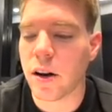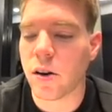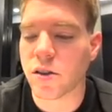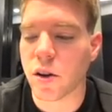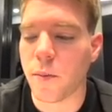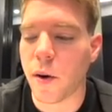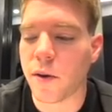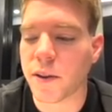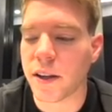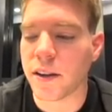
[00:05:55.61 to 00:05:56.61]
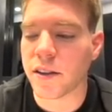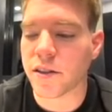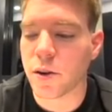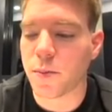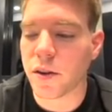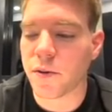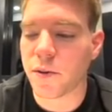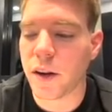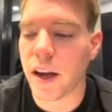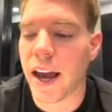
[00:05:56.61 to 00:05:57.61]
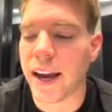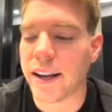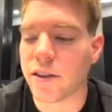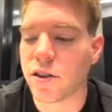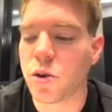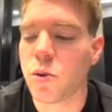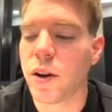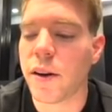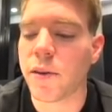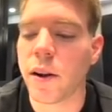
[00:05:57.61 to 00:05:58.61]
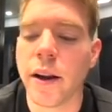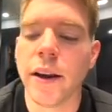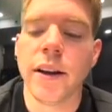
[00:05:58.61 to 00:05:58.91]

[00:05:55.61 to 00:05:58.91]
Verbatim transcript: also above the 0.382 level.